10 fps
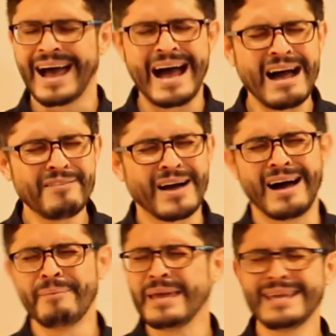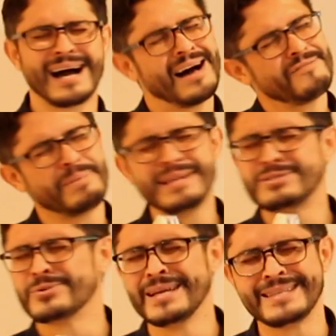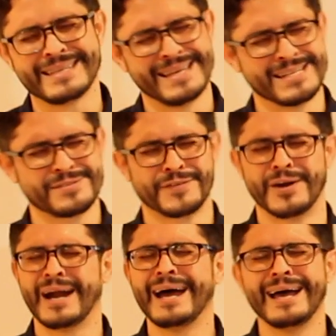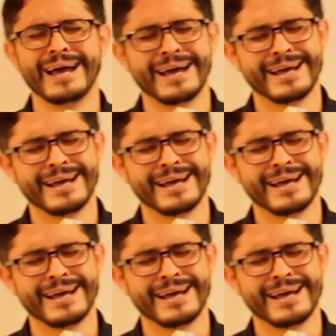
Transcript: I've been doing this for